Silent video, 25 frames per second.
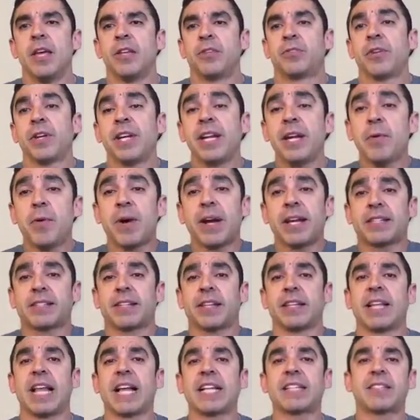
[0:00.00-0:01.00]
So
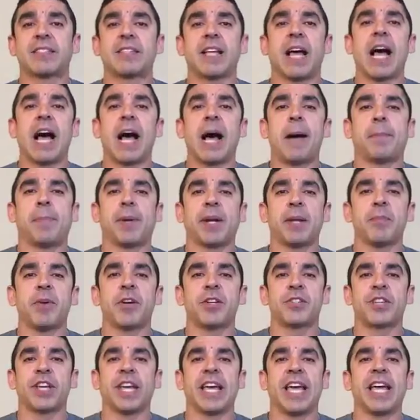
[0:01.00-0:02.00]
anyways, that's pretty
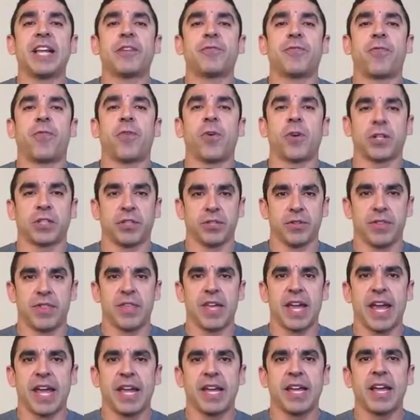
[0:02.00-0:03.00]
much it for
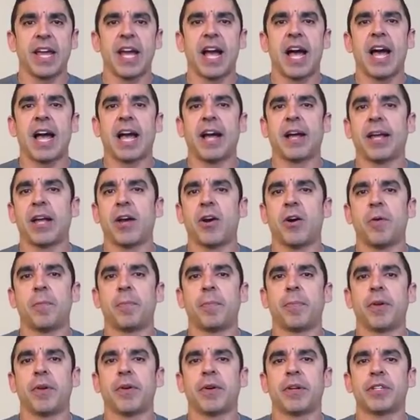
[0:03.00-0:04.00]
today. I
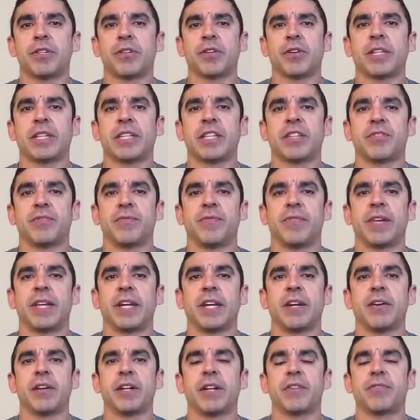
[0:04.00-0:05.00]
hope you enjoyed this
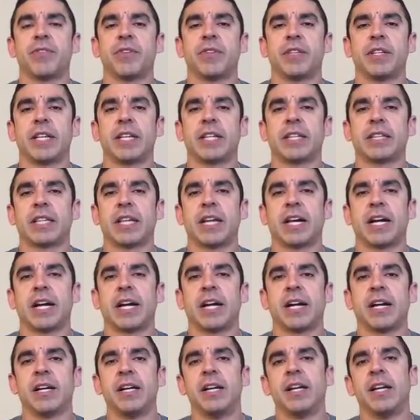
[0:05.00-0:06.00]
video, and if you did,
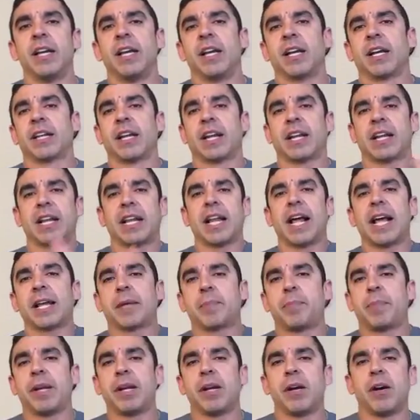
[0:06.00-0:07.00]
click
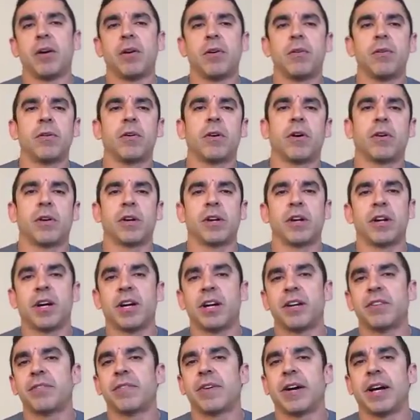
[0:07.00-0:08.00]
like below or
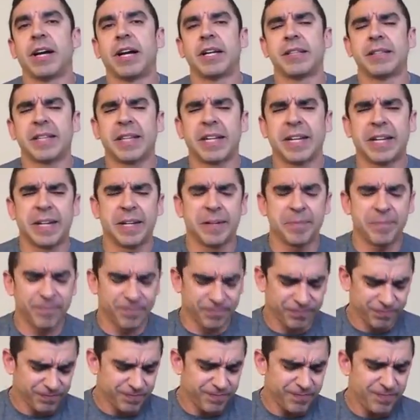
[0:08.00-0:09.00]
love, and
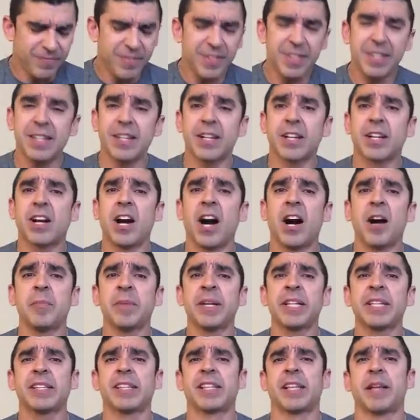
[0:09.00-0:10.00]

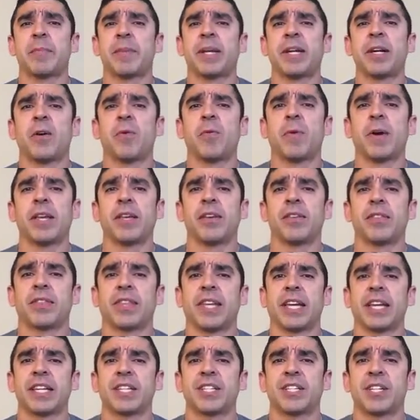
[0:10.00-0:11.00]
comment. Let me know what you
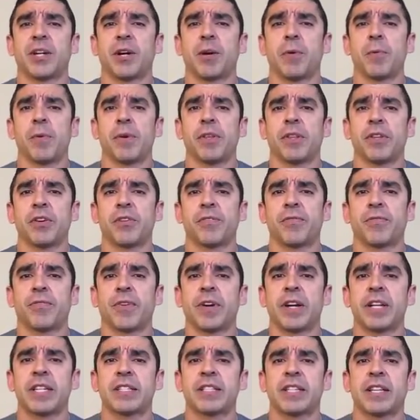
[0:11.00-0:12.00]
think. Share it with your
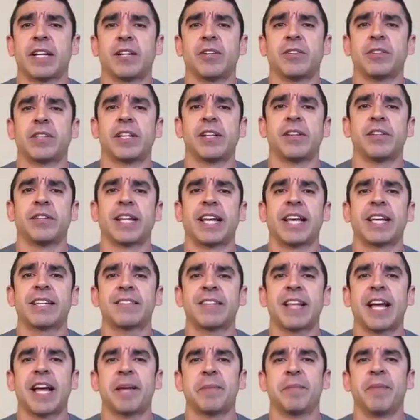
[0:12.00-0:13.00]
friends, and until
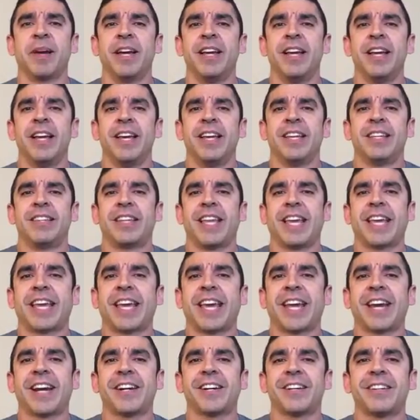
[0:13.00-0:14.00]
next time, take
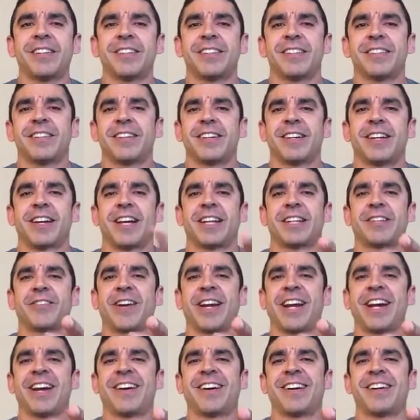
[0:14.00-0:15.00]
care and
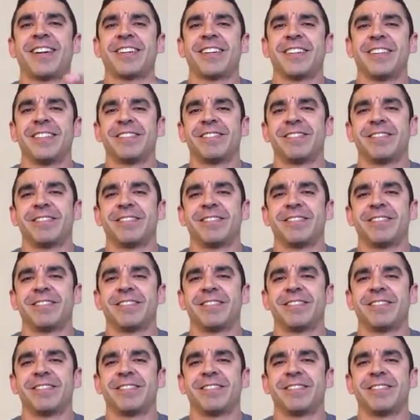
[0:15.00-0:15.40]
train hard.